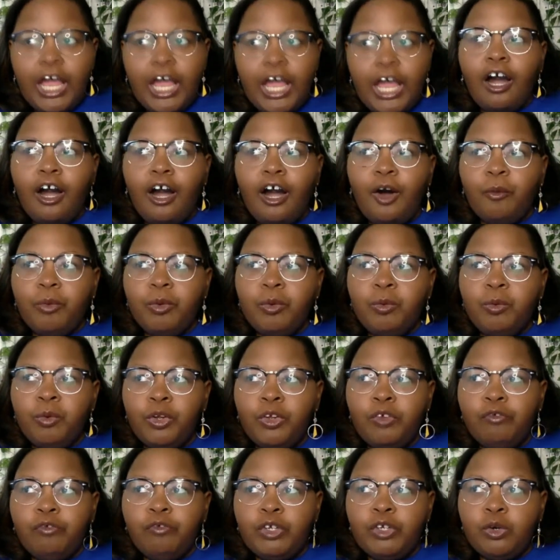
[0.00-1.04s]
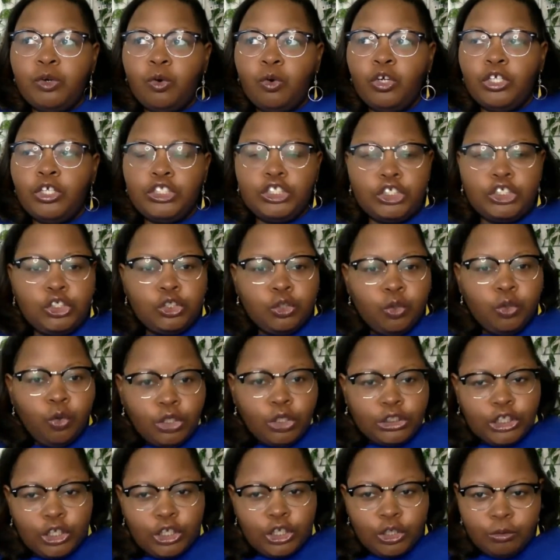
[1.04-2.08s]
We want to record the doors
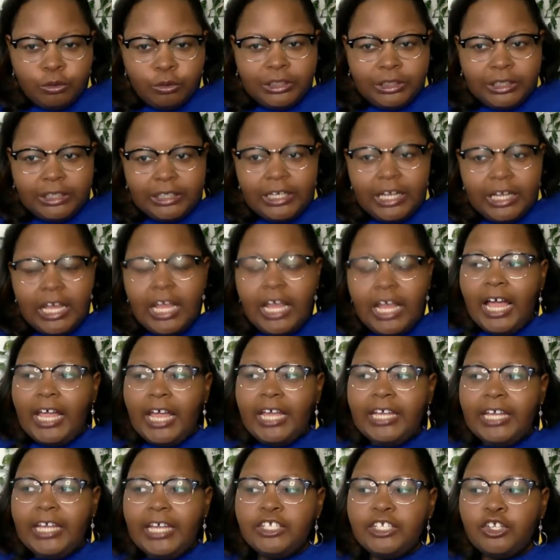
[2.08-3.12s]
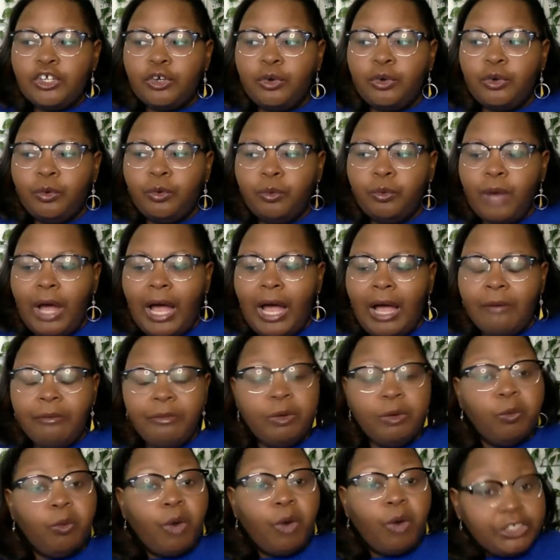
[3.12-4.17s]
closing. And so I've been
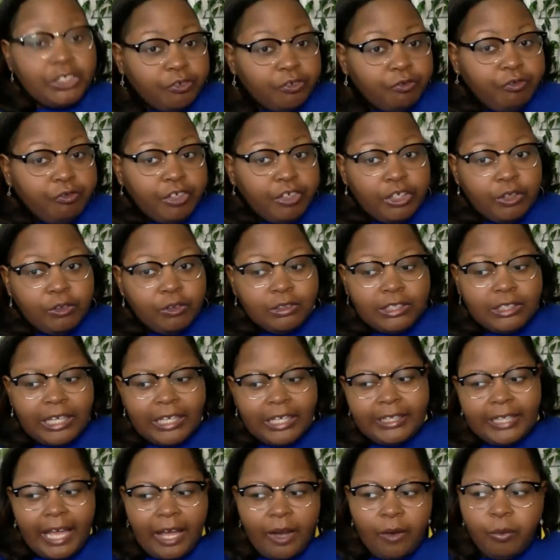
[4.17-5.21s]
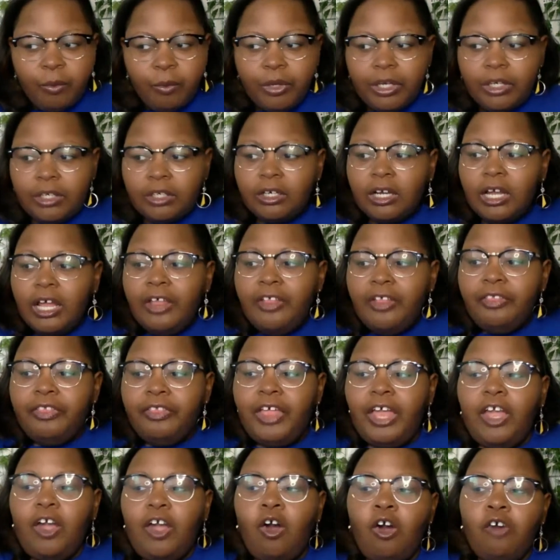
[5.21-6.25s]
watching videos like that where they
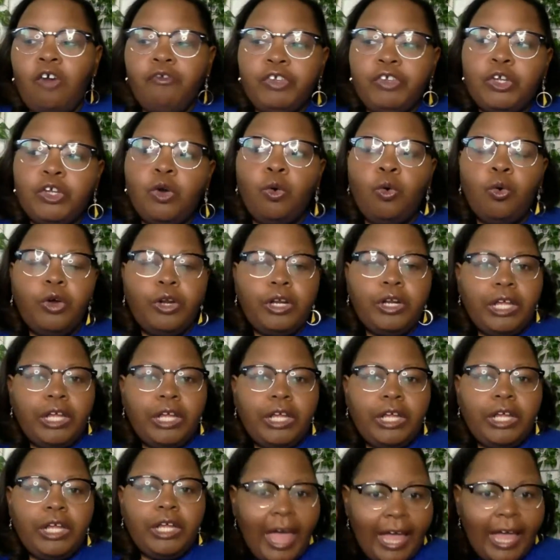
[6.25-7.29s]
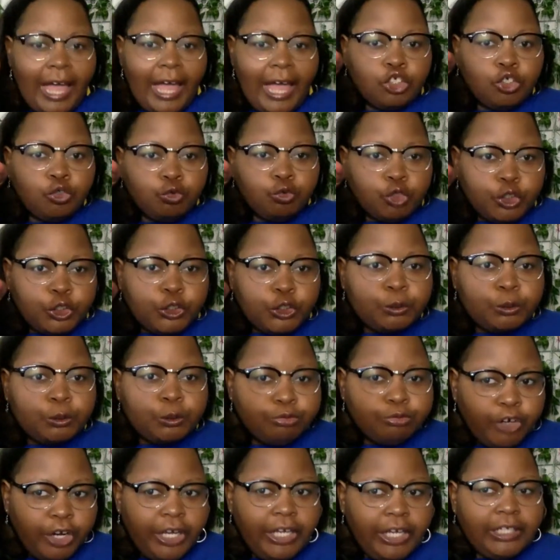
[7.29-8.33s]
are recording the actual
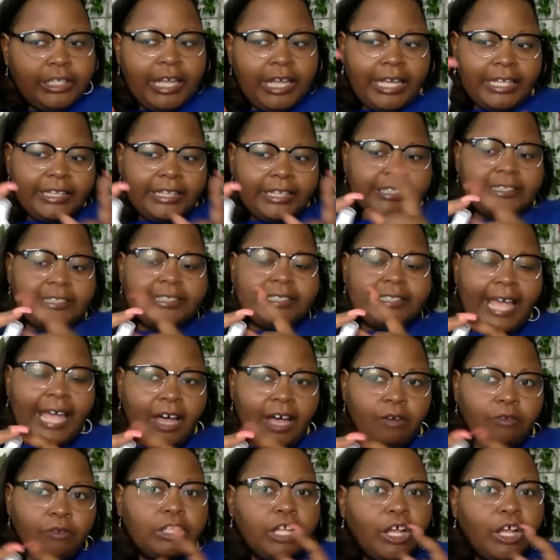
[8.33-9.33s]
spray, like the sound of the